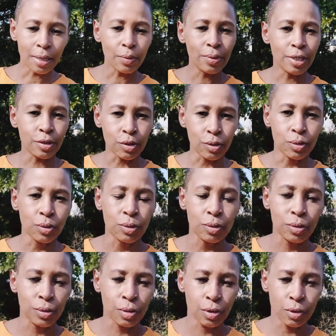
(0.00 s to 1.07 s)
can we do
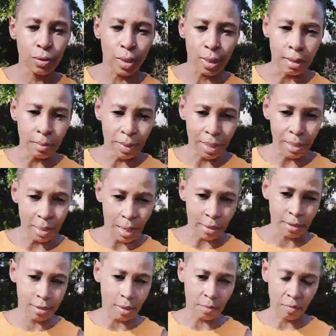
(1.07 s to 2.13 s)
to
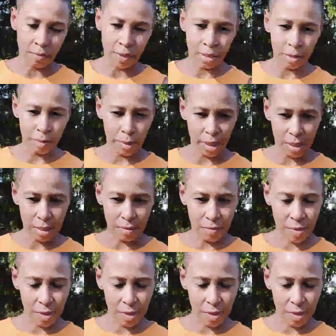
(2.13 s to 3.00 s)
eliminate some of the depressive